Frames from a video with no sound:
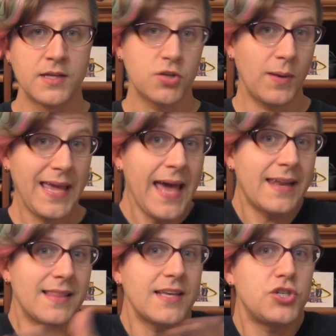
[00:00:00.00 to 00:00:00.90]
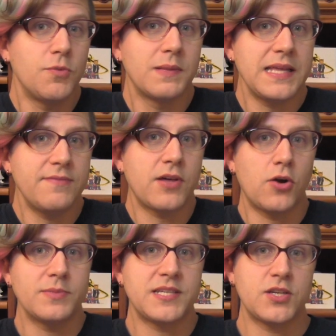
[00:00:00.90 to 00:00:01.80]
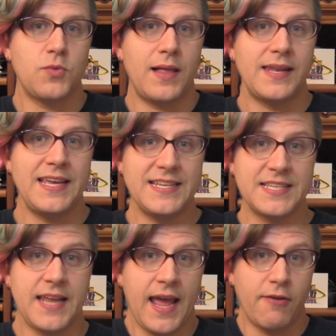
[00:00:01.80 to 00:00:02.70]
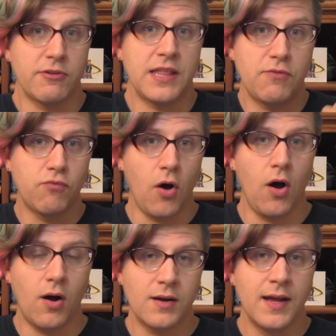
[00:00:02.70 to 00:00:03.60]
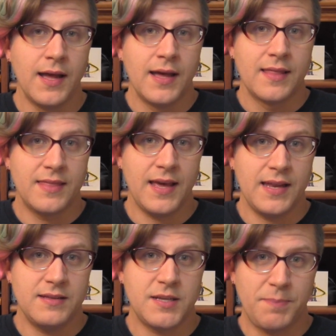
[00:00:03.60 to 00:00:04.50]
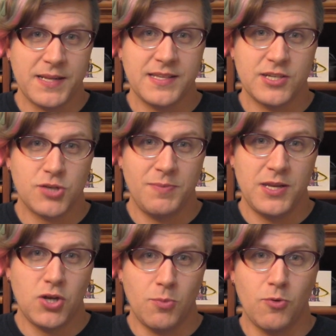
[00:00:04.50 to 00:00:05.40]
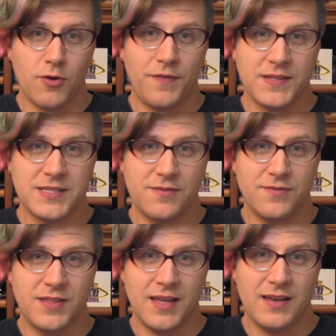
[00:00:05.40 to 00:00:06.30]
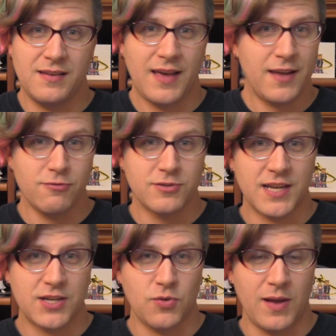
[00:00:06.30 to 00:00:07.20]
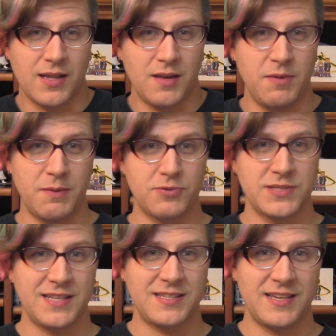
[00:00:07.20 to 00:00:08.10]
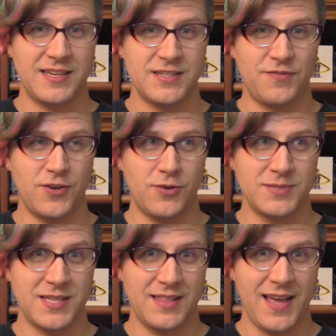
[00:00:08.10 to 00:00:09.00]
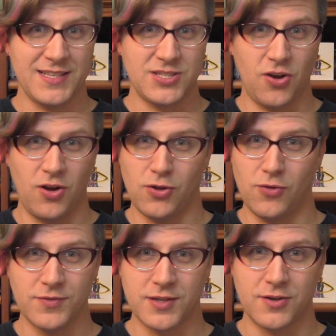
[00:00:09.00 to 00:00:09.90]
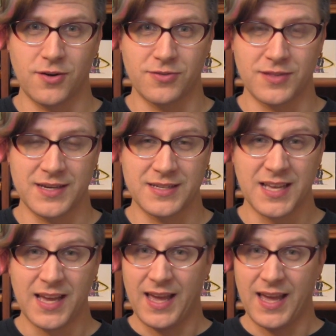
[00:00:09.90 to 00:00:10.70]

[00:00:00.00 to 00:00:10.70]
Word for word: so again unless you believe that homosexuality is inherently wrong then depicting it should be no more offensive than heterosexuality being presented in kids' films. And that's all over the darn things.